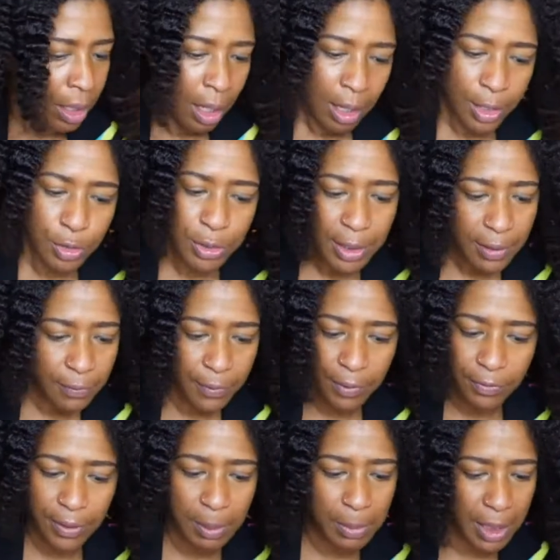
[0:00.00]

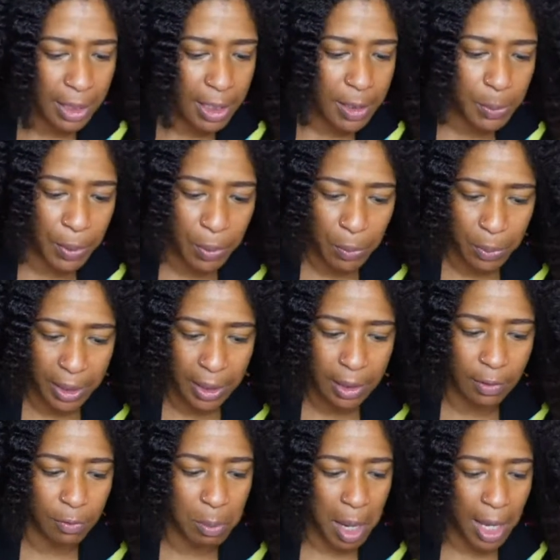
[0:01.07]
150 minutes per week
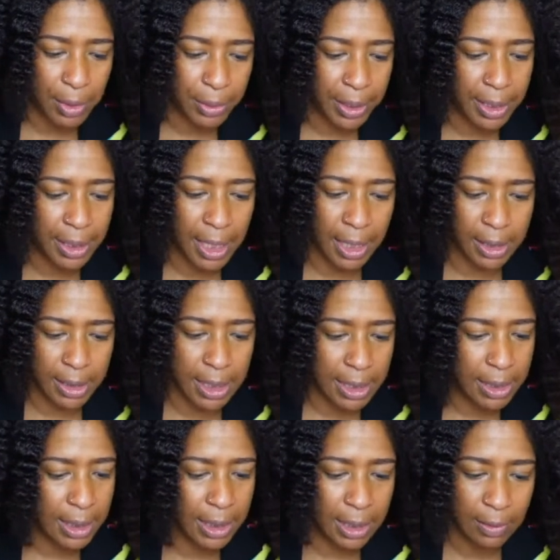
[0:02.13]
of moderate
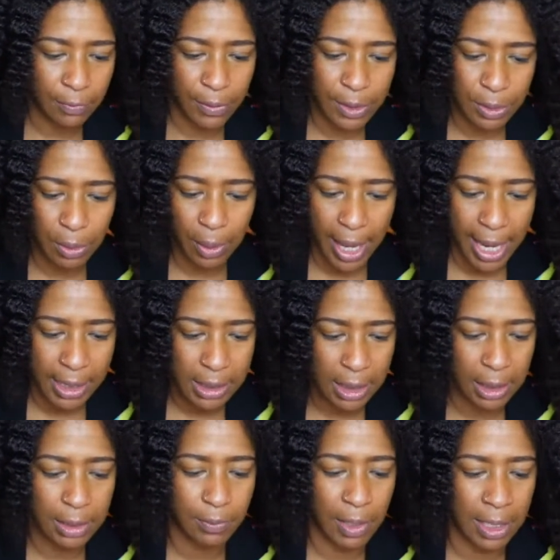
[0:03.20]
intensity physical
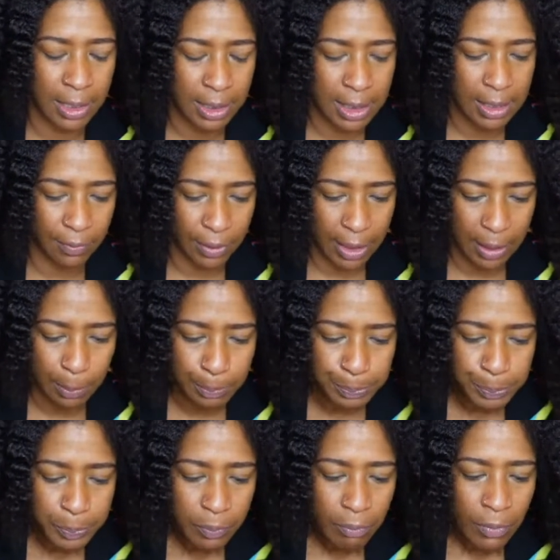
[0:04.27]
acti- activity
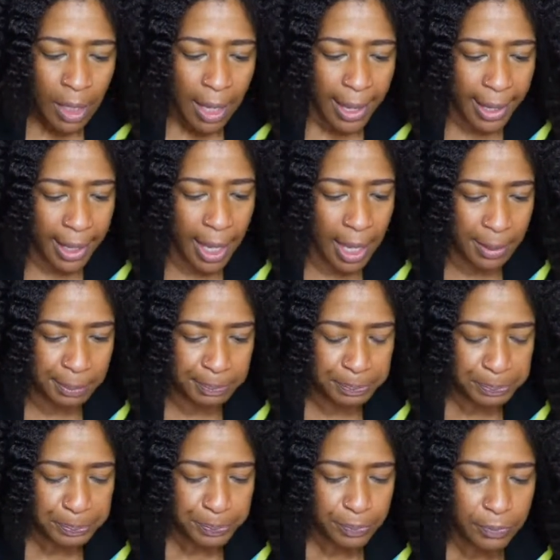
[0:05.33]
and
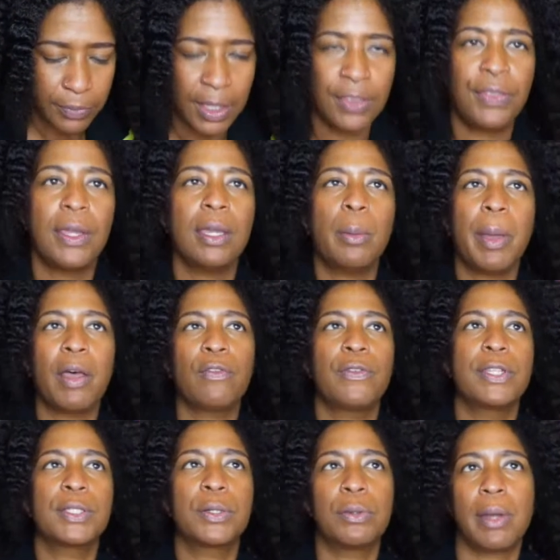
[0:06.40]
the thing about
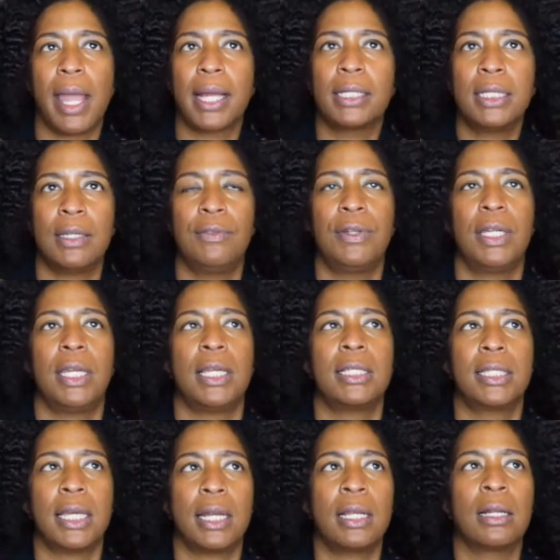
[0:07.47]
physical activity is
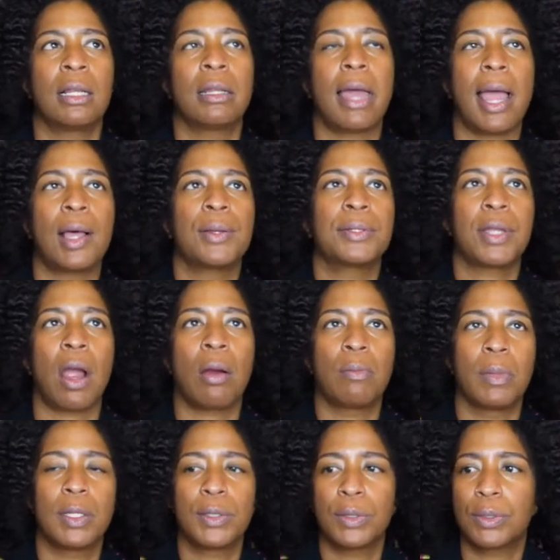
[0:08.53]
that it allows our
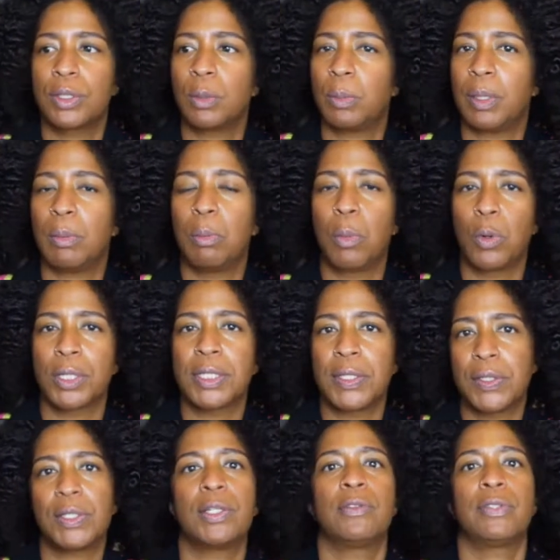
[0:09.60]
muscles to be more
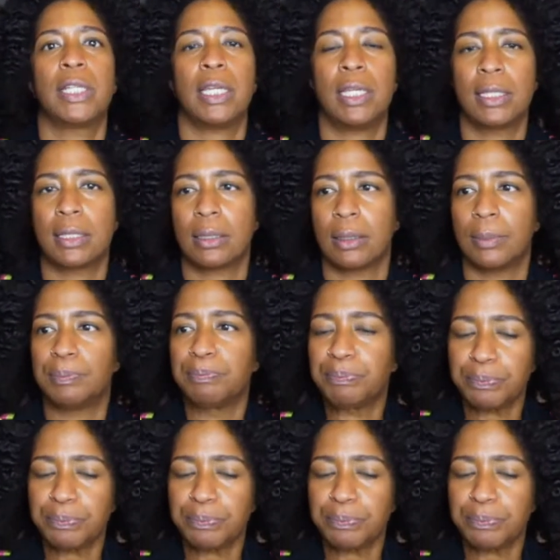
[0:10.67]
sensitive to insulin